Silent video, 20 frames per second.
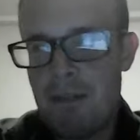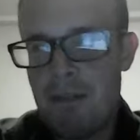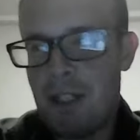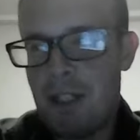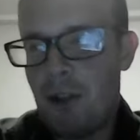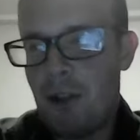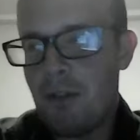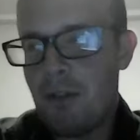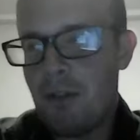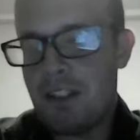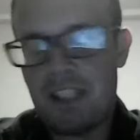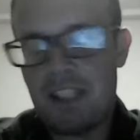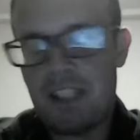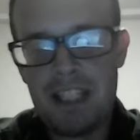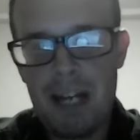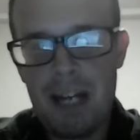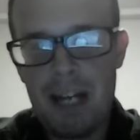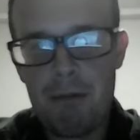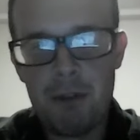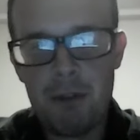I mean, obviously
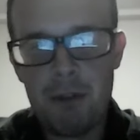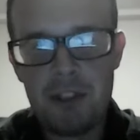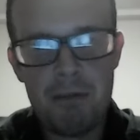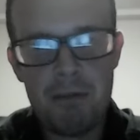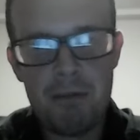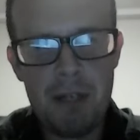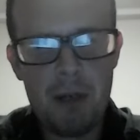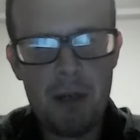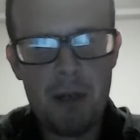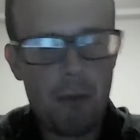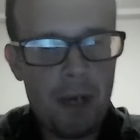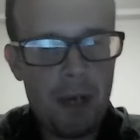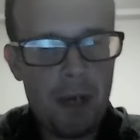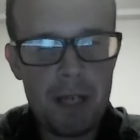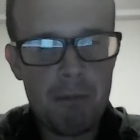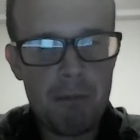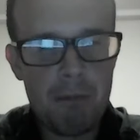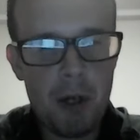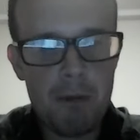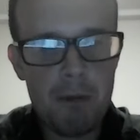that must have been a
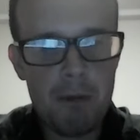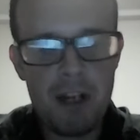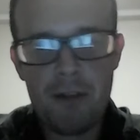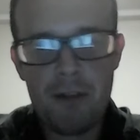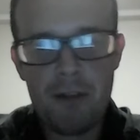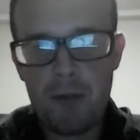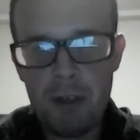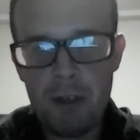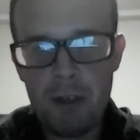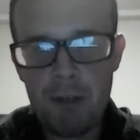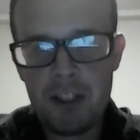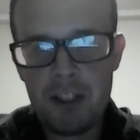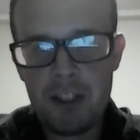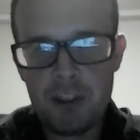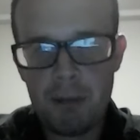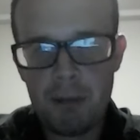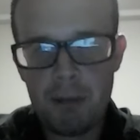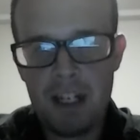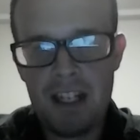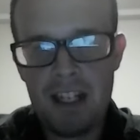weird moment. And I think when
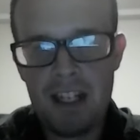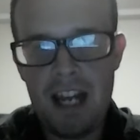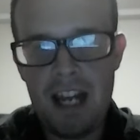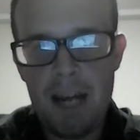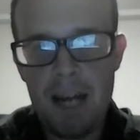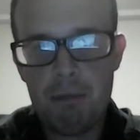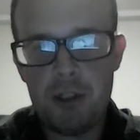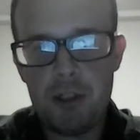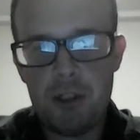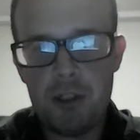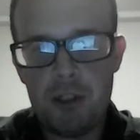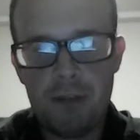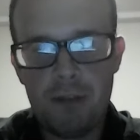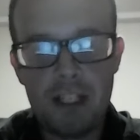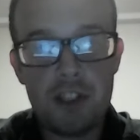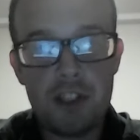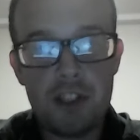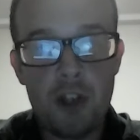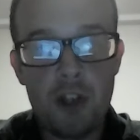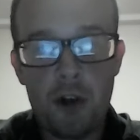something like that happens, you
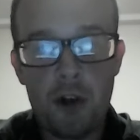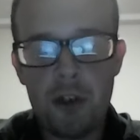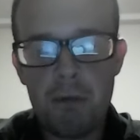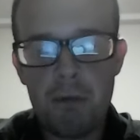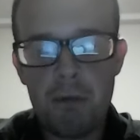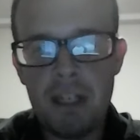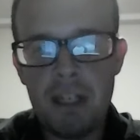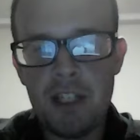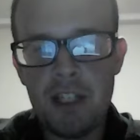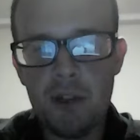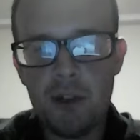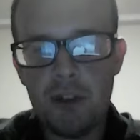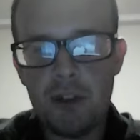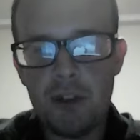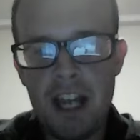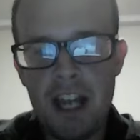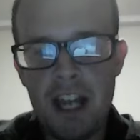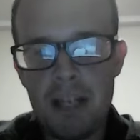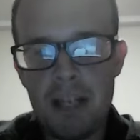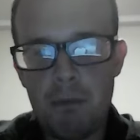think it's not going to be your
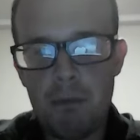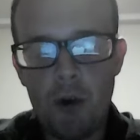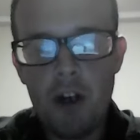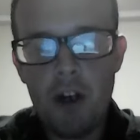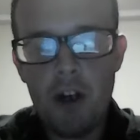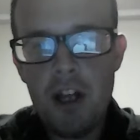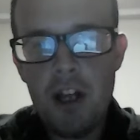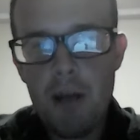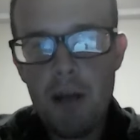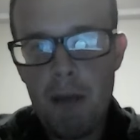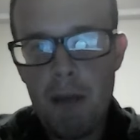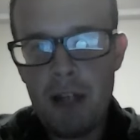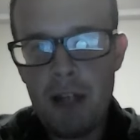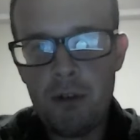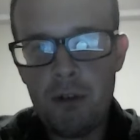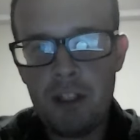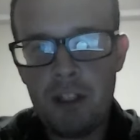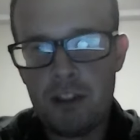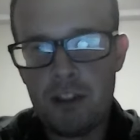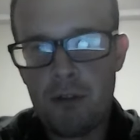day. But
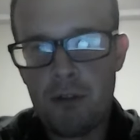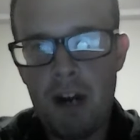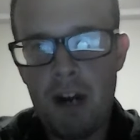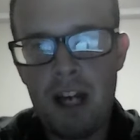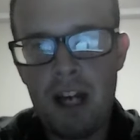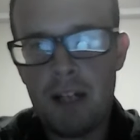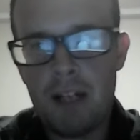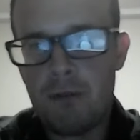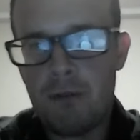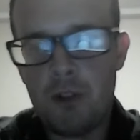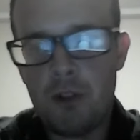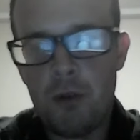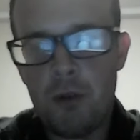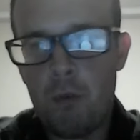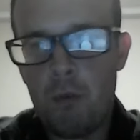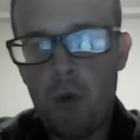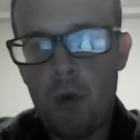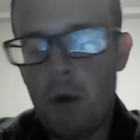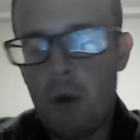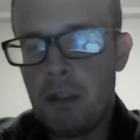penalties arrived, and
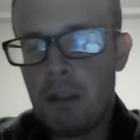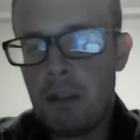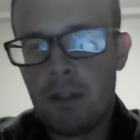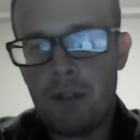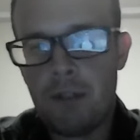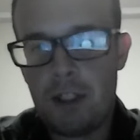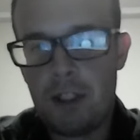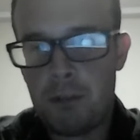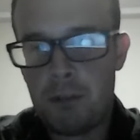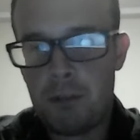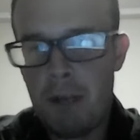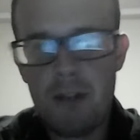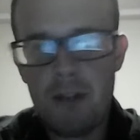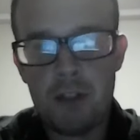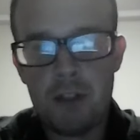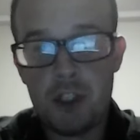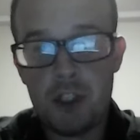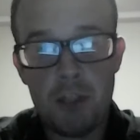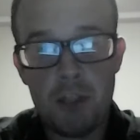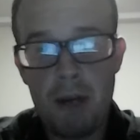what were you think? Because
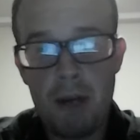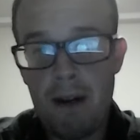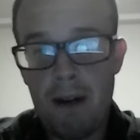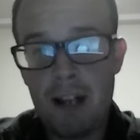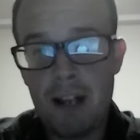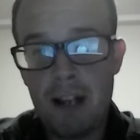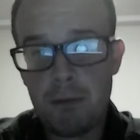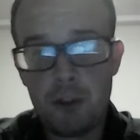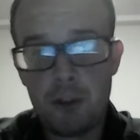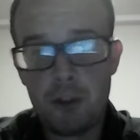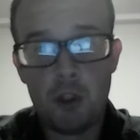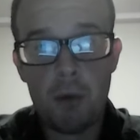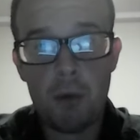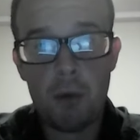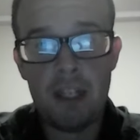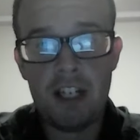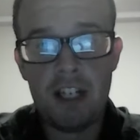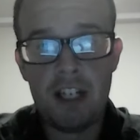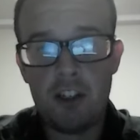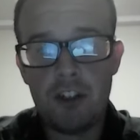penalty shootout, as we saw
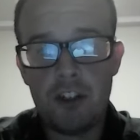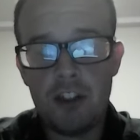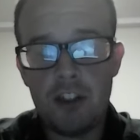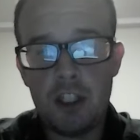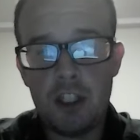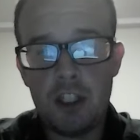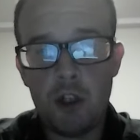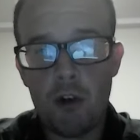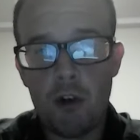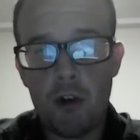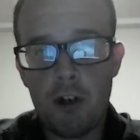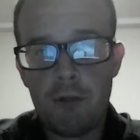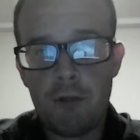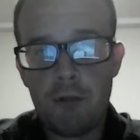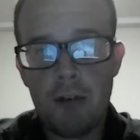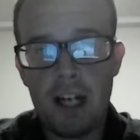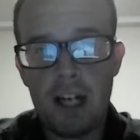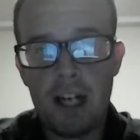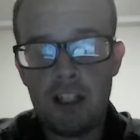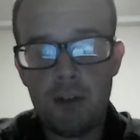with England in the Euro
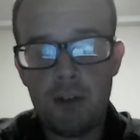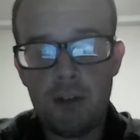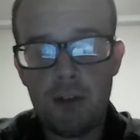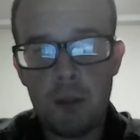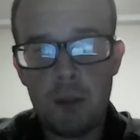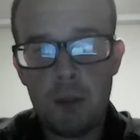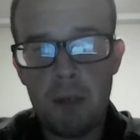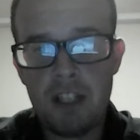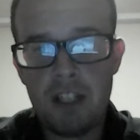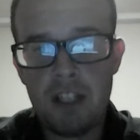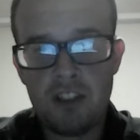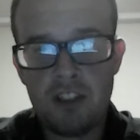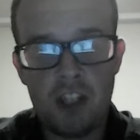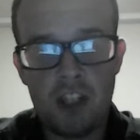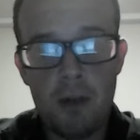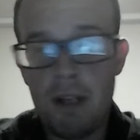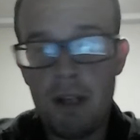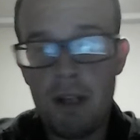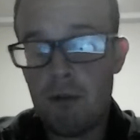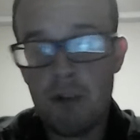final a few weeks
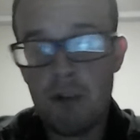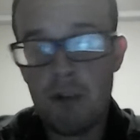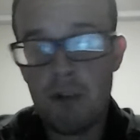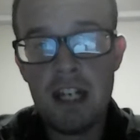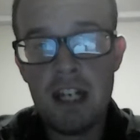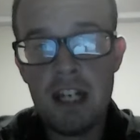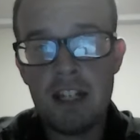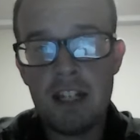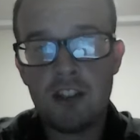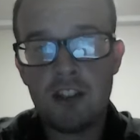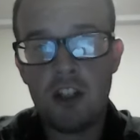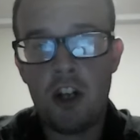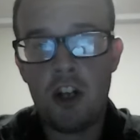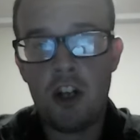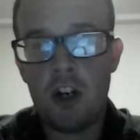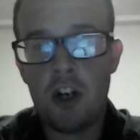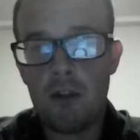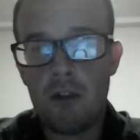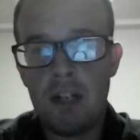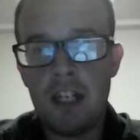ago, it really is a
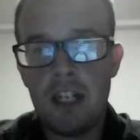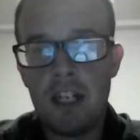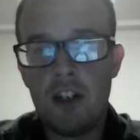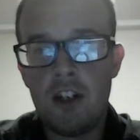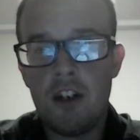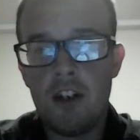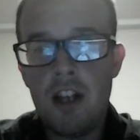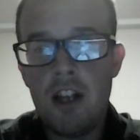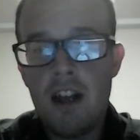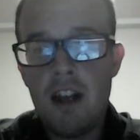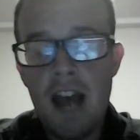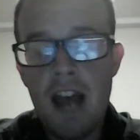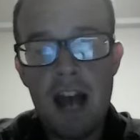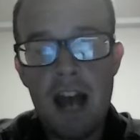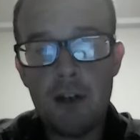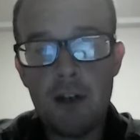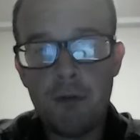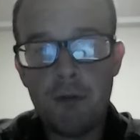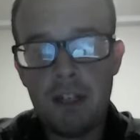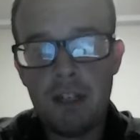lottery, and
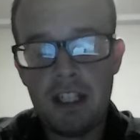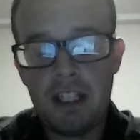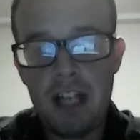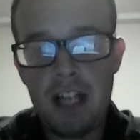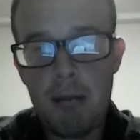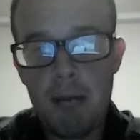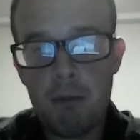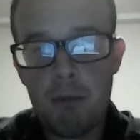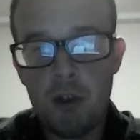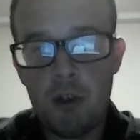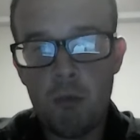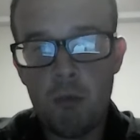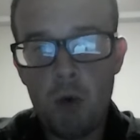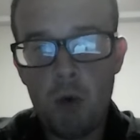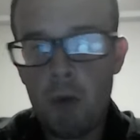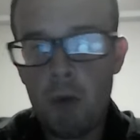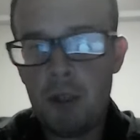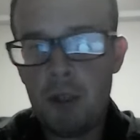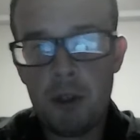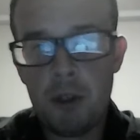anything mm-hmm. can happen. And
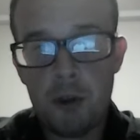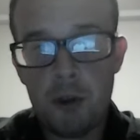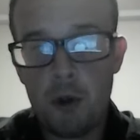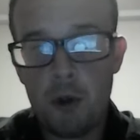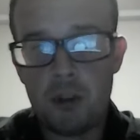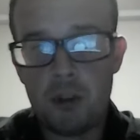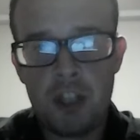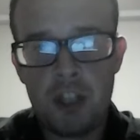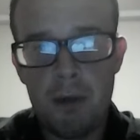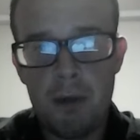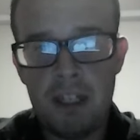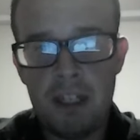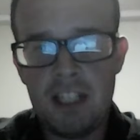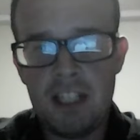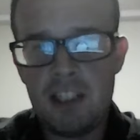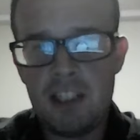what were your thoughts going